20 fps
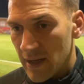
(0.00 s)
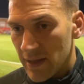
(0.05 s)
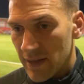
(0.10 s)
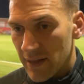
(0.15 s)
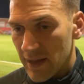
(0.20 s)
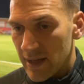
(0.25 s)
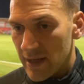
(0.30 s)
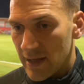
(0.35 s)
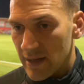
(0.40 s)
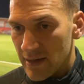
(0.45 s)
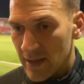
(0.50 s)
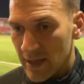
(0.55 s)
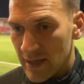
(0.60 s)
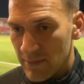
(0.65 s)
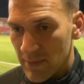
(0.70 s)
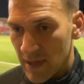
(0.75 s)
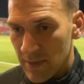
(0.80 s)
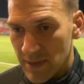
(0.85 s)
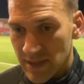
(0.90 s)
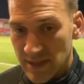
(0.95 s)
they, they
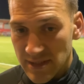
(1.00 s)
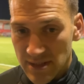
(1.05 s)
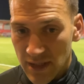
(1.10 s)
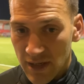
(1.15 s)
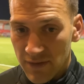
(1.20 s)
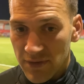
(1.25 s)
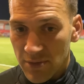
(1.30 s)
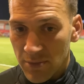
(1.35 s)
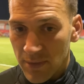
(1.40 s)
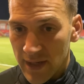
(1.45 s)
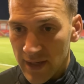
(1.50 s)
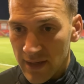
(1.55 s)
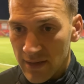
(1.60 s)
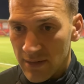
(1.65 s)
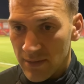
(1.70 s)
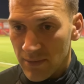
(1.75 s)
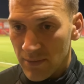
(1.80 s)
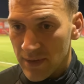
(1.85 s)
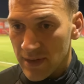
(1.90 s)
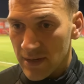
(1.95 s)
maybe deserved the
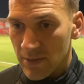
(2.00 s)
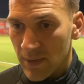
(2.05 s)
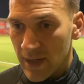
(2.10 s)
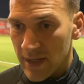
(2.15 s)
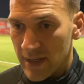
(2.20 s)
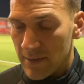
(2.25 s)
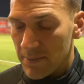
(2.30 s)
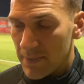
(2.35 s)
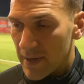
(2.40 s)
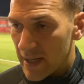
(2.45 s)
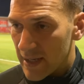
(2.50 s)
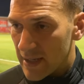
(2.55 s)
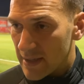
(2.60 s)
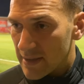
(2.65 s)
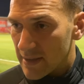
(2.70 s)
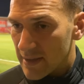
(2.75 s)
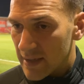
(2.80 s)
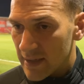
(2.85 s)
win with the way they played,